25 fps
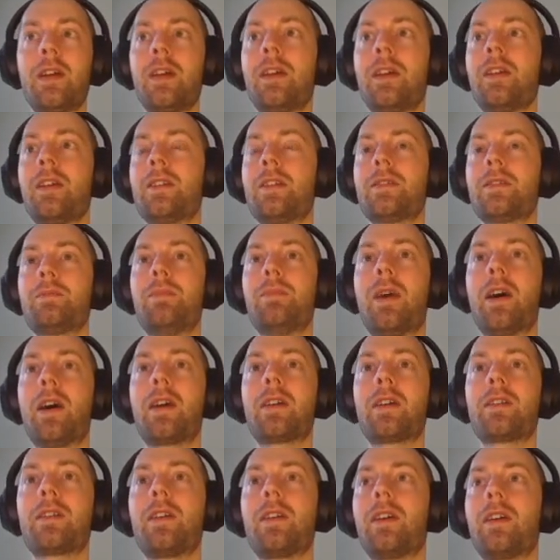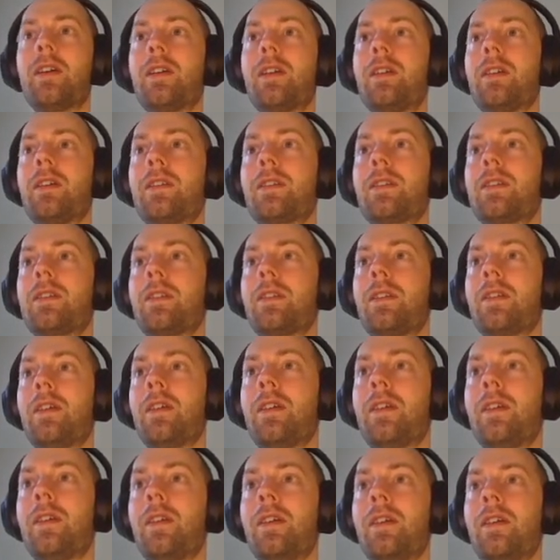is bugged, I guess.
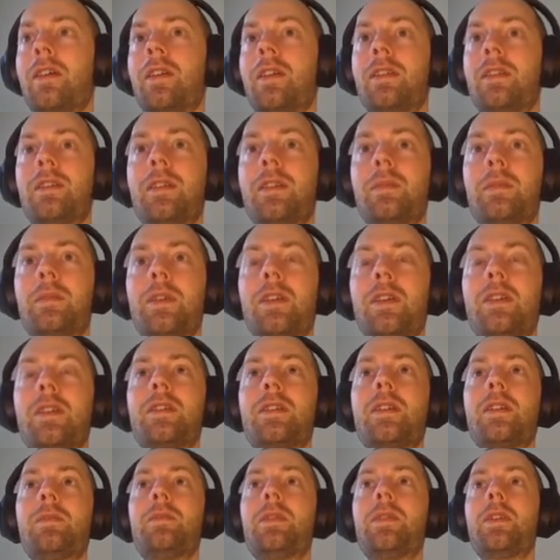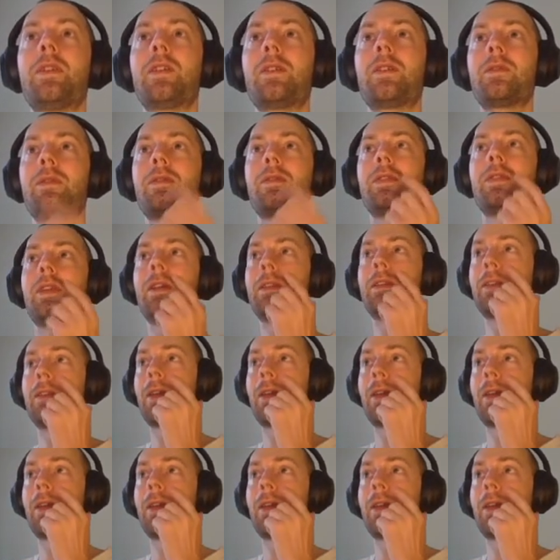Something is happening with that,